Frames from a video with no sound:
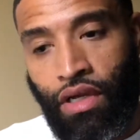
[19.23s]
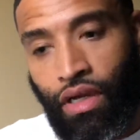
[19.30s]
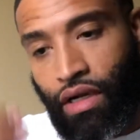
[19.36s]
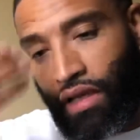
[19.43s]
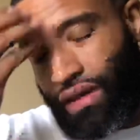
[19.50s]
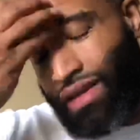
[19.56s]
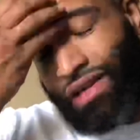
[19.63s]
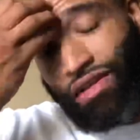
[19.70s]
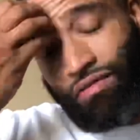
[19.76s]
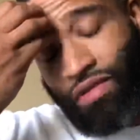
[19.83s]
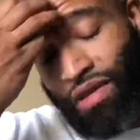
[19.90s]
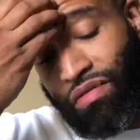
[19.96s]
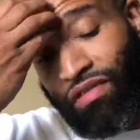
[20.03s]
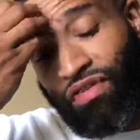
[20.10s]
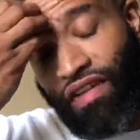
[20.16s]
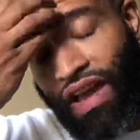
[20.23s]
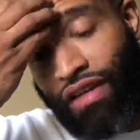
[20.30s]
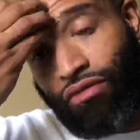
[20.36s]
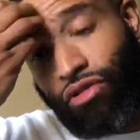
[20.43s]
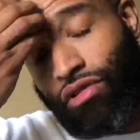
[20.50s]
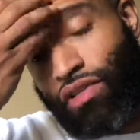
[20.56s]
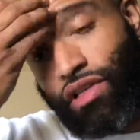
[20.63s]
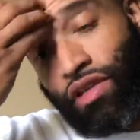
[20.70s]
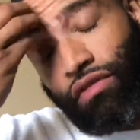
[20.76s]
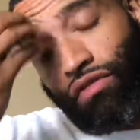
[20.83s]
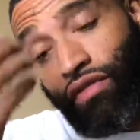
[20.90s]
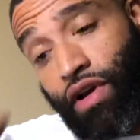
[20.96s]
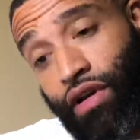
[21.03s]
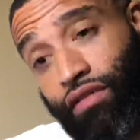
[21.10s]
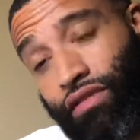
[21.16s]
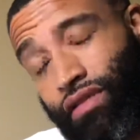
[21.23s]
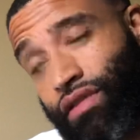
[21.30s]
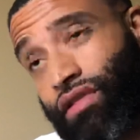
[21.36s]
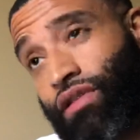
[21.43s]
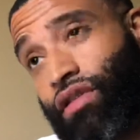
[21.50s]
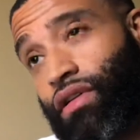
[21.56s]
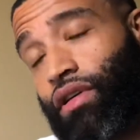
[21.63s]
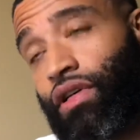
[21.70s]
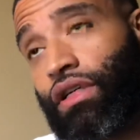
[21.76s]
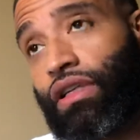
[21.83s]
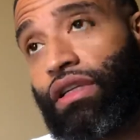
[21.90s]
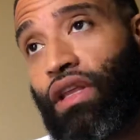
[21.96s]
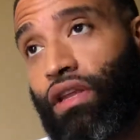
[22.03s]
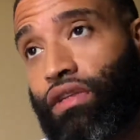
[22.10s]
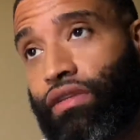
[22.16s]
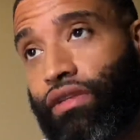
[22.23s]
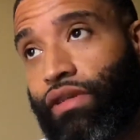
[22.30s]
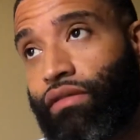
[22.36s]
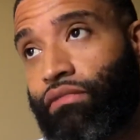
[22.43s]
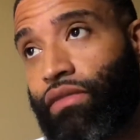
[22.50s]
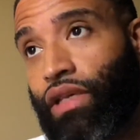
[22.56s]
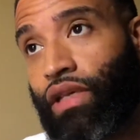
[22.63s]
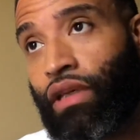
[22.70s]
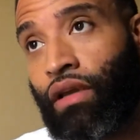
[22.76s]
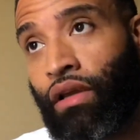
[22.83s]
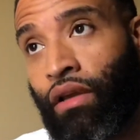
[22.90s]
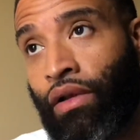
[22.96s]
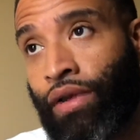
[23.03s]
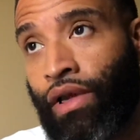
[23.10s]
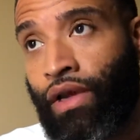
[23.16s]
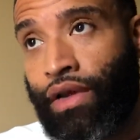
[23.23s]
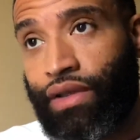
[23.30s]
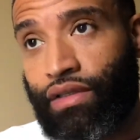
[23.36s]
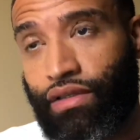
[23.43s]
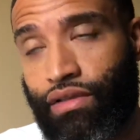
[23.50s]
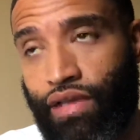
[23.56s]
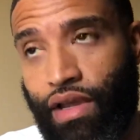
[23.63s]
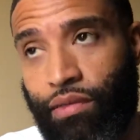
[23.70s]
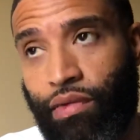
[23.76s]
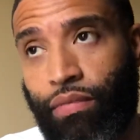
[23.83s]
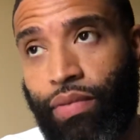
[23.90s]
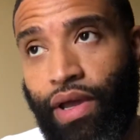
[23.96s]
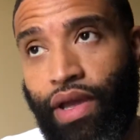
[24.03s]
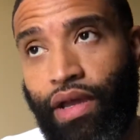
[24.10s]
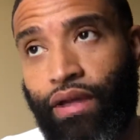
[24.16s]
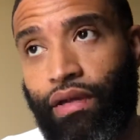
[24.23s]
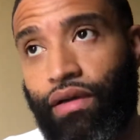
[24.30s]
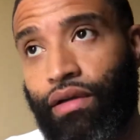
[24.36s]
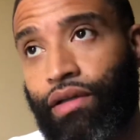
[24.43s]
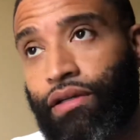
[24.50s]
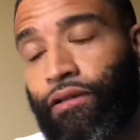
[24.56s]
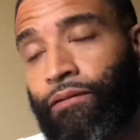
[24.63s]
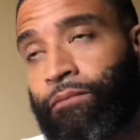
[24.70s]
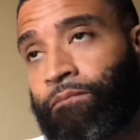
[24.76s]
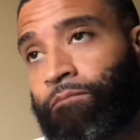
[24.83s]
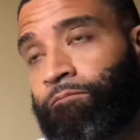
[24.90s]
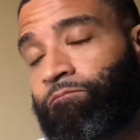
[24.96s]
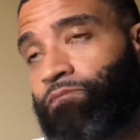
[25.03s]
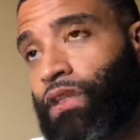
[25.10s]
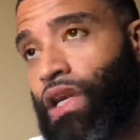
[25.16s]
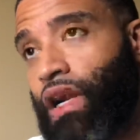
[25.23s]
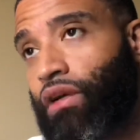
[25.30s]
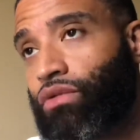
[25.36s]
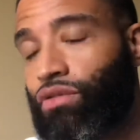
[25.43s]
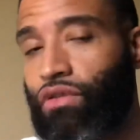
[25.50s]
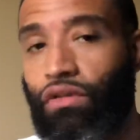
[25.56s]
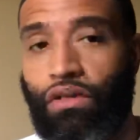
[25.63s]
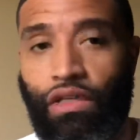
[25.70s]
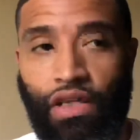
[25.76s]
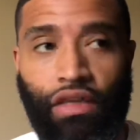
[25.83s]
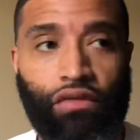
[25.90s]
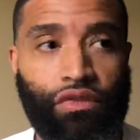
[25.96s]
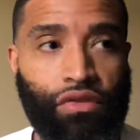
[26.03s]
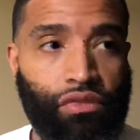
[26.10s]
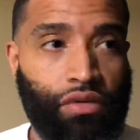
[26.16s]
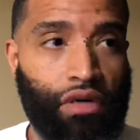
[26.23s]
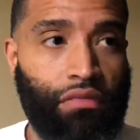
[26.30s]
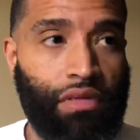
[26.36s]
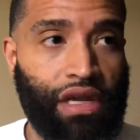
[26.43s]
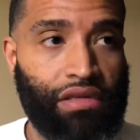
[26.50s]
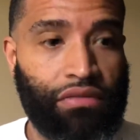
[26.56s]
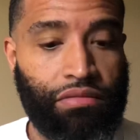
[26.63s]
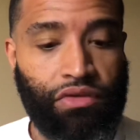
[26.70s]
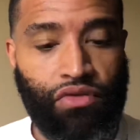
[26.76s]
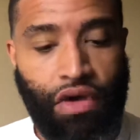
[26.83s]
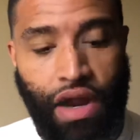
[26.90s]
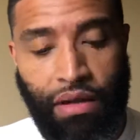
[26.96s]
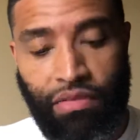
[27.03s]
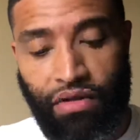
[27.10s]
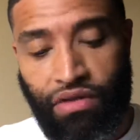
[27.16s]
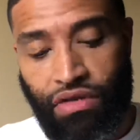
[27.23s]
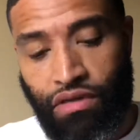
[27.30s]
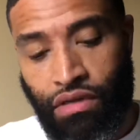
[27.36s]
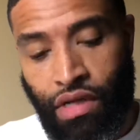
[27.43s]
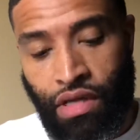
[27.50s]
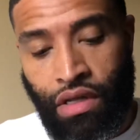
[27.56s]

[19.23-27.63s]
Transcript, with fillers: Uh, I think it's maybe five or six fragrances uh, that they sent me as a sample pack um, that I was gonna give to one of my subscribers.